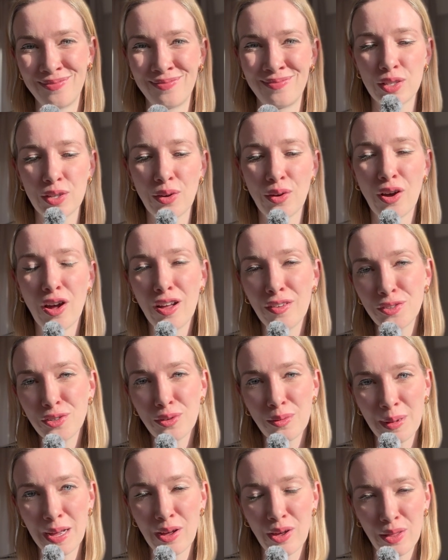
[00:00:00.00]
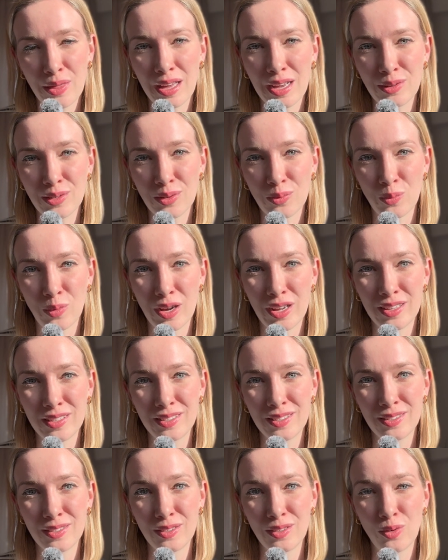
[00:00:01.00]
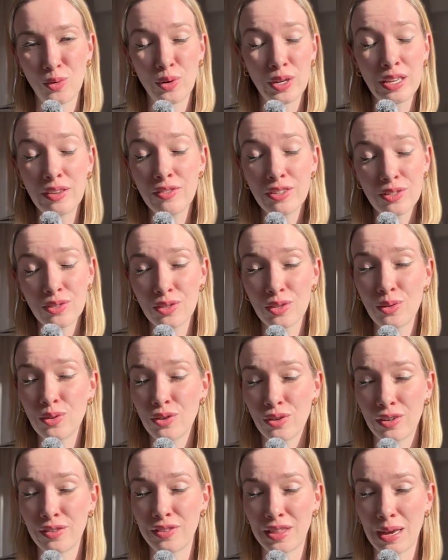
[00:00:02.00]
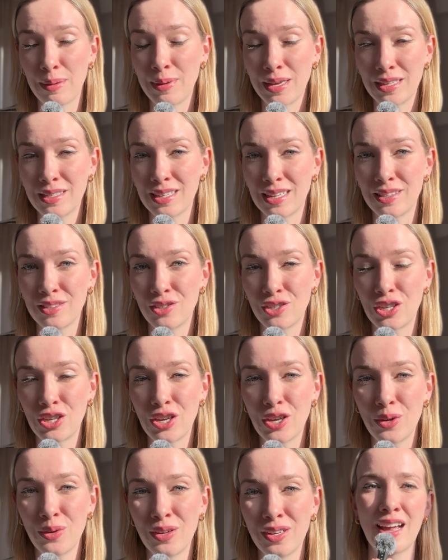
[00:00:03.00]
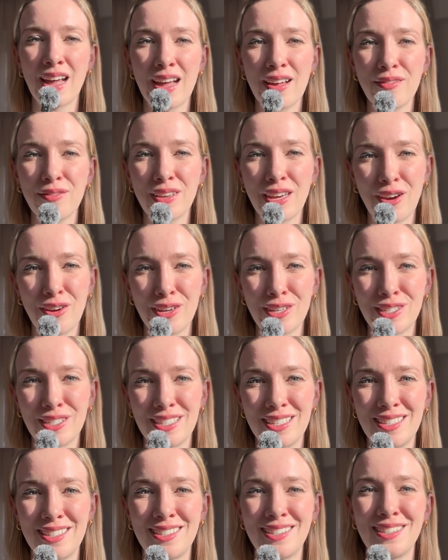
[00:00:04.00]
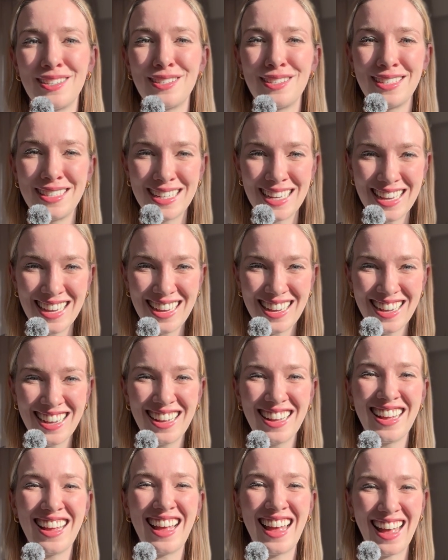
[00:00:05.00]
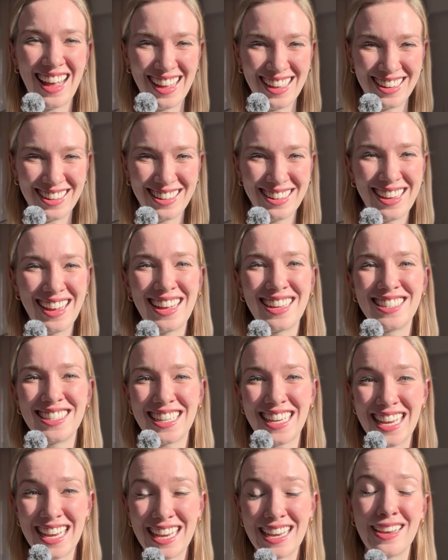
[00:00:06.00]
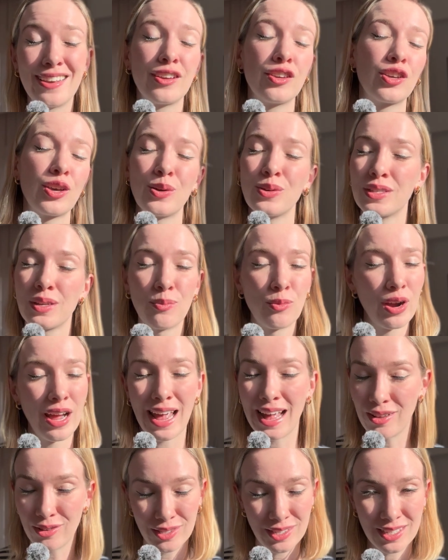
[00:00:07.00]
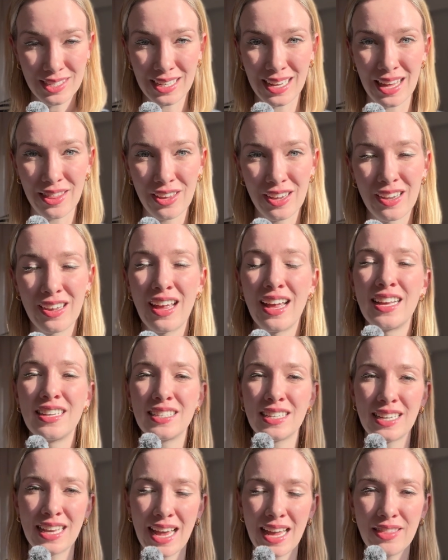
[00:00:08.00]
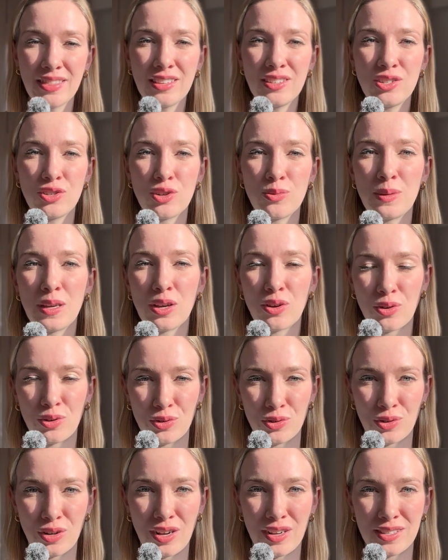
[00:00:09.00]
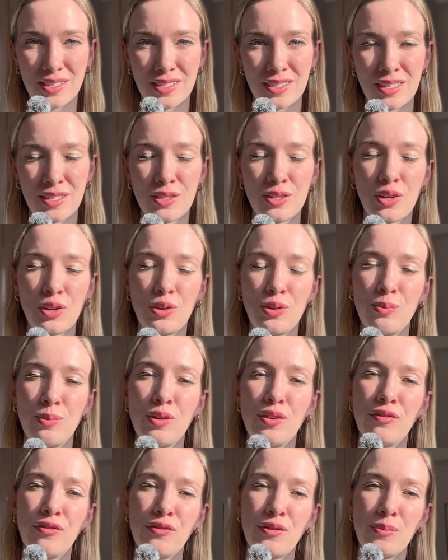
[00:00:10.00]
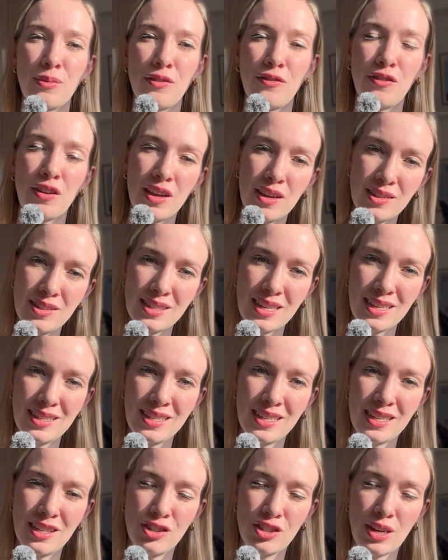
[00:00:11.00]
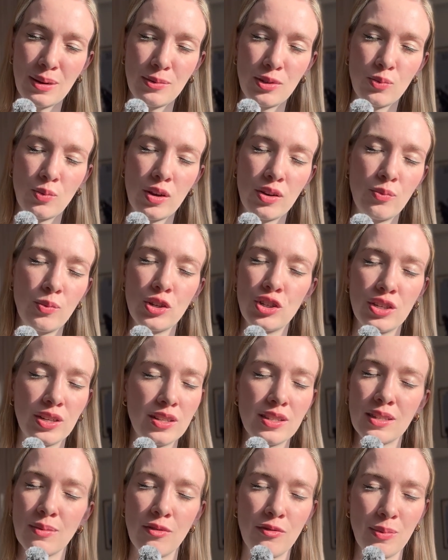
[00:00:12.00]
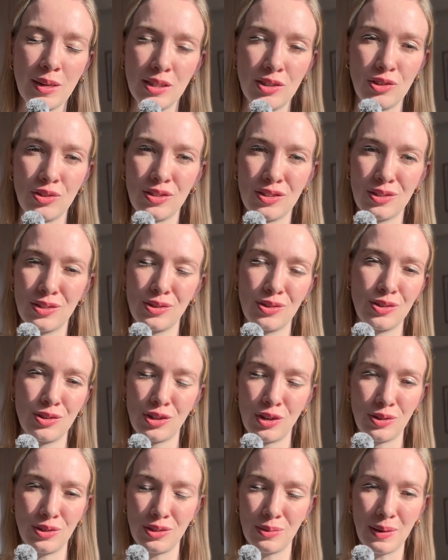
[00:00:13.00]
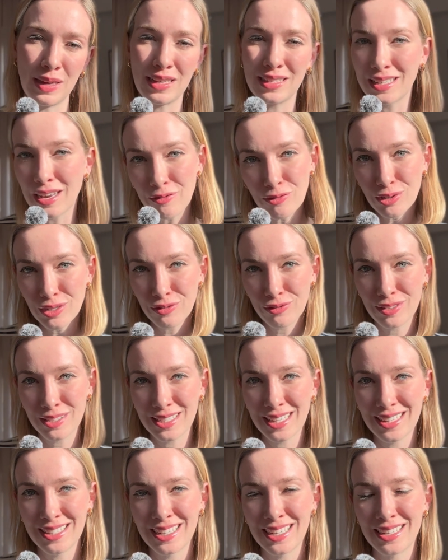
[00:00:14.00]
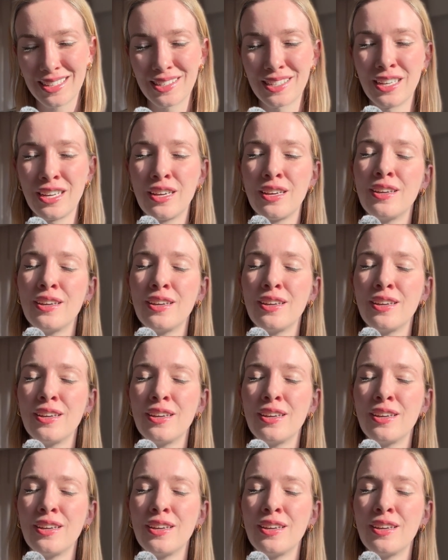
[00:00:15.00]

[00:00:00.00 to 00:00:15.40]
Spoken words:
So after about 1,000 words, or even sooner if that makes sense to you, have characters C, N, and E go somewhere else together. And again, this should be a contrast. So you move from the first setting in chapter 1, which some of my students chose to make several different settings,